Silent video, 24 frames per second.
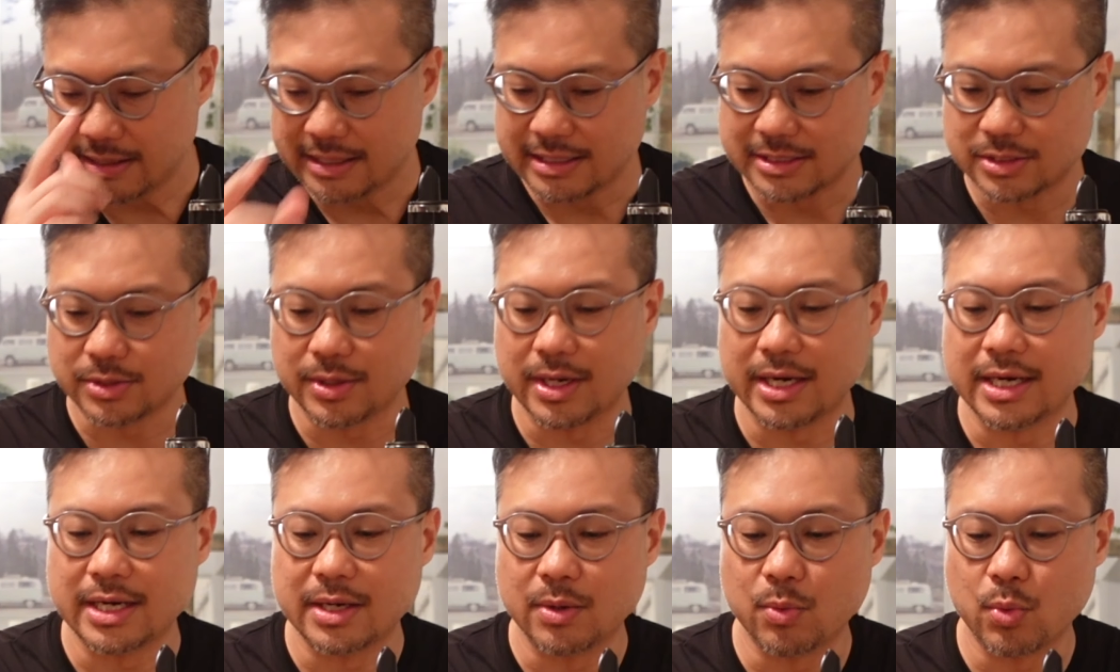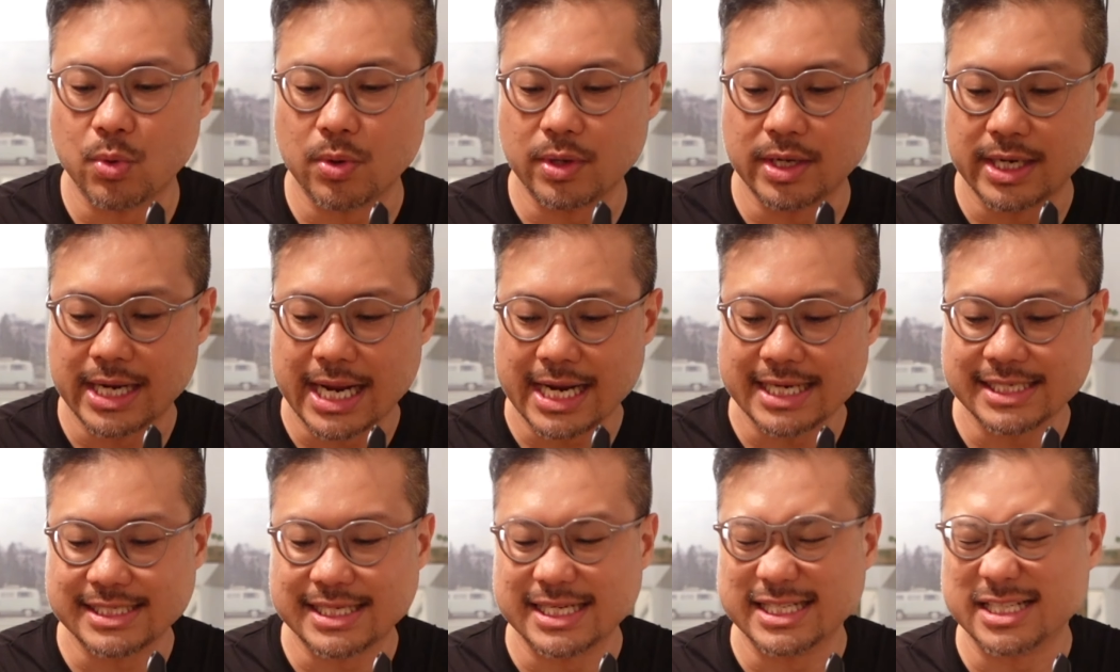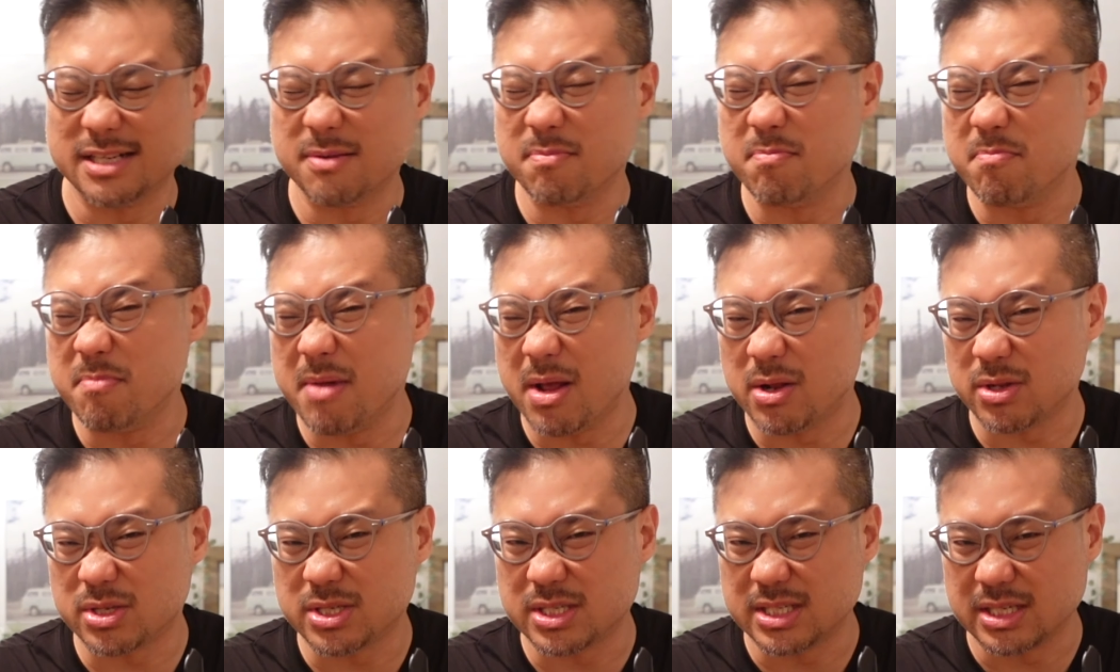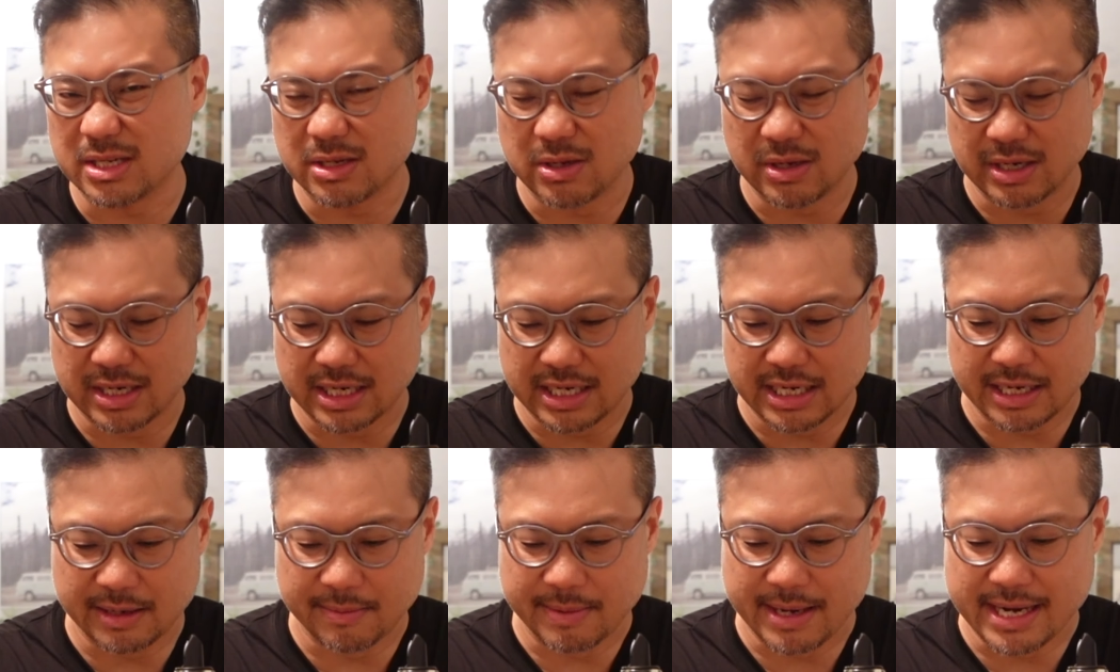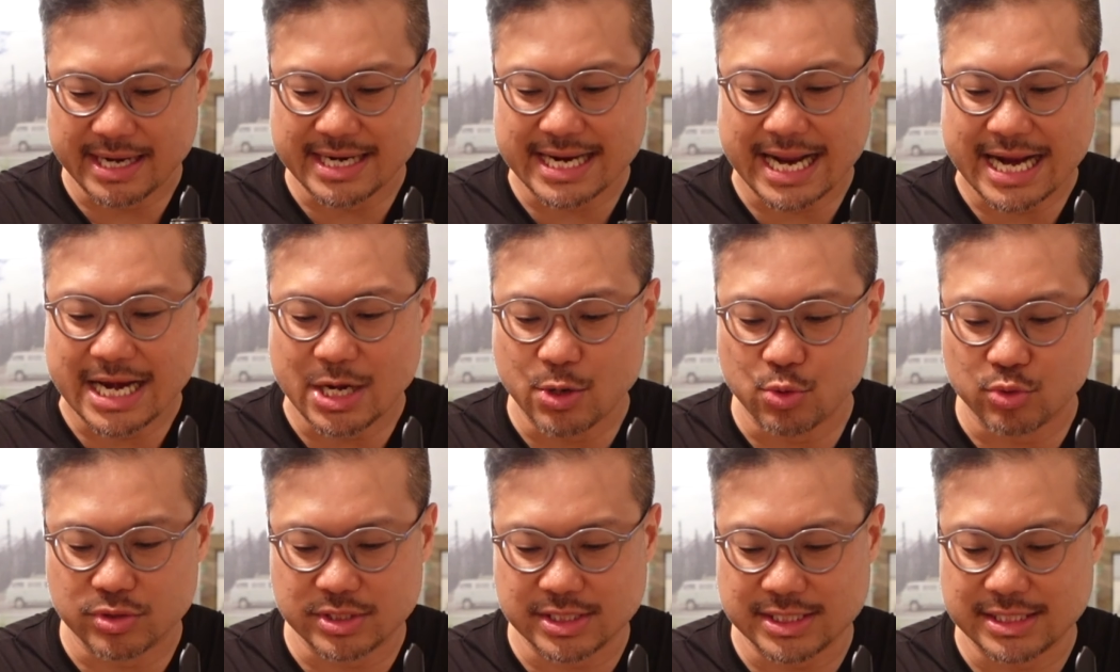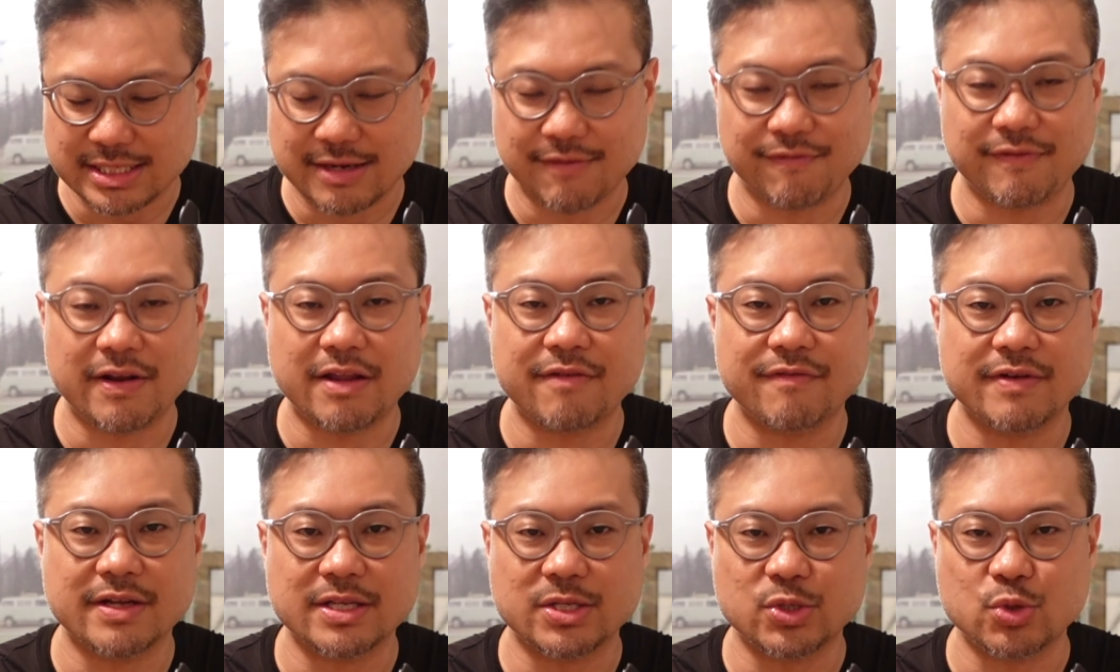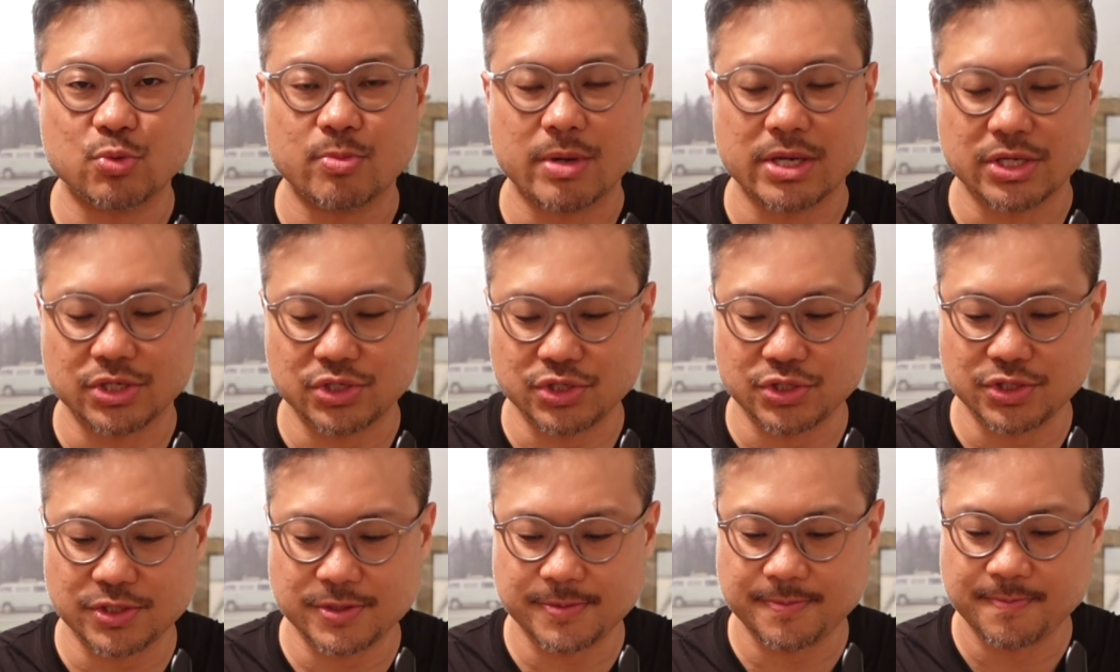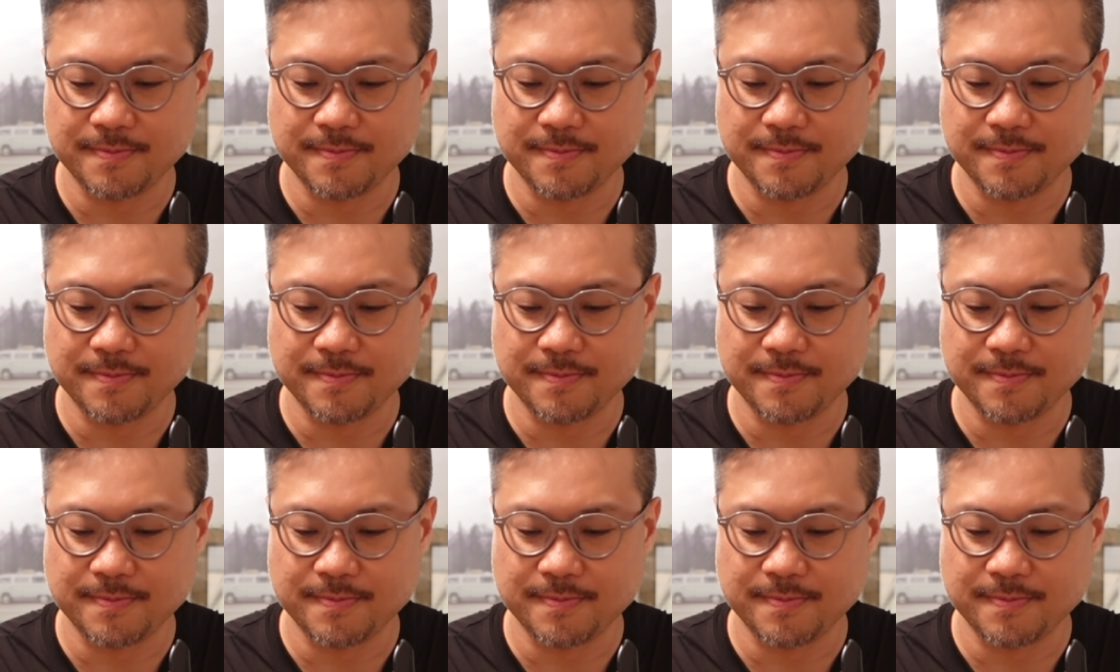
so that the ice doesn't melt and dilutes the flavor too much.